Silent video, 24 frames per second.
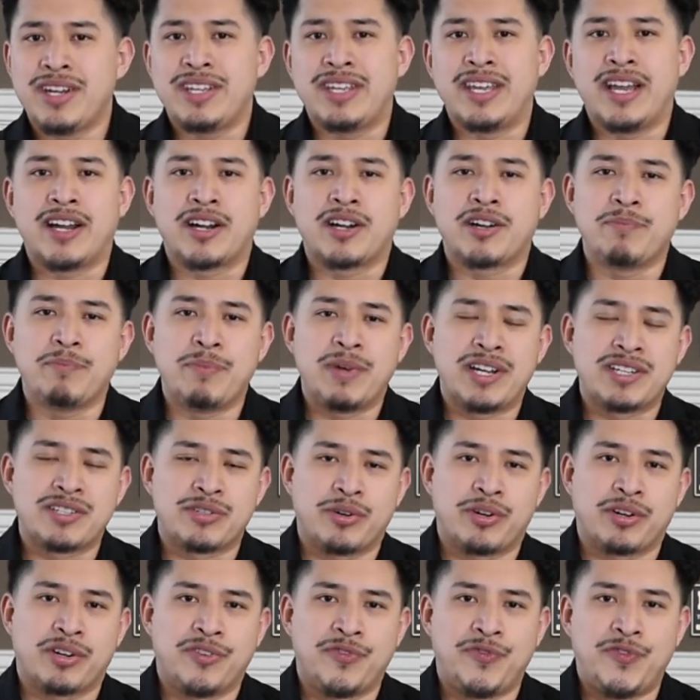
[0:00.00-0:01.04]
Y'all make
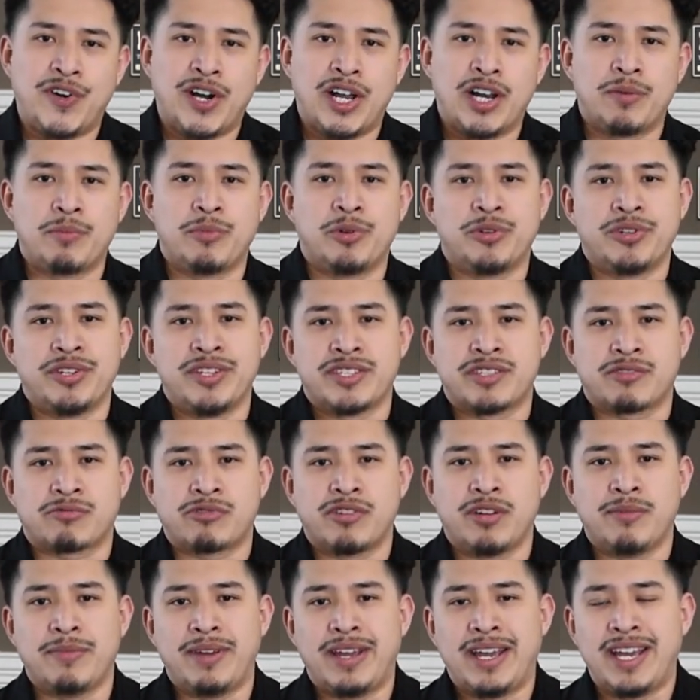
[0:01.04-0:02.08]
sure to go follow me on
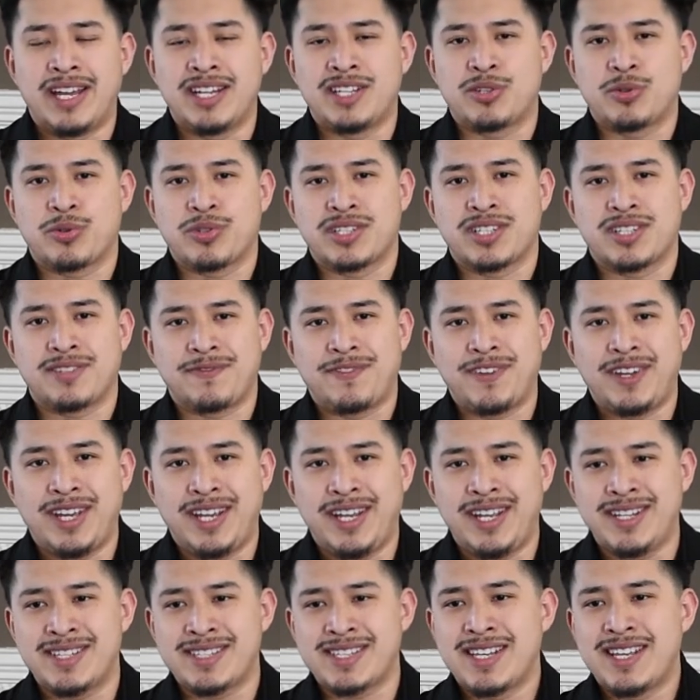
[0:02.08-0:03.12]
Instagram at George's
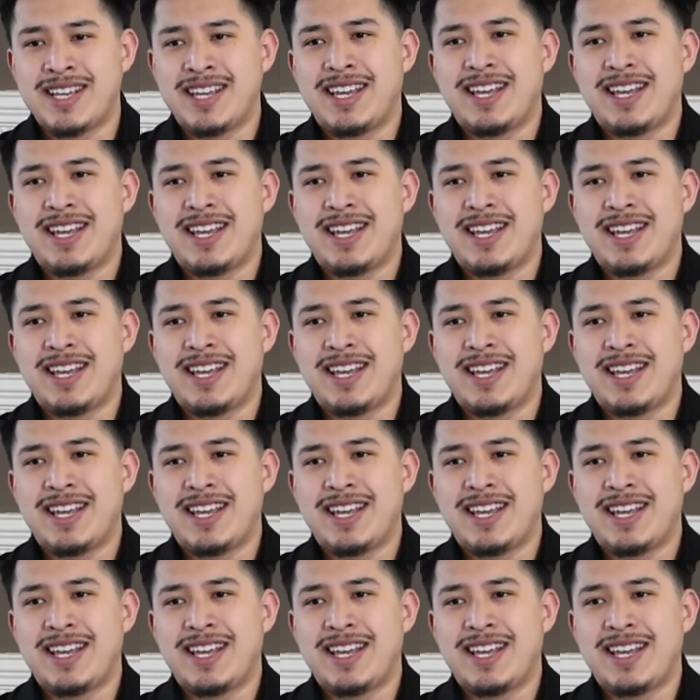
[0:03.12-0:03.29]
Fades,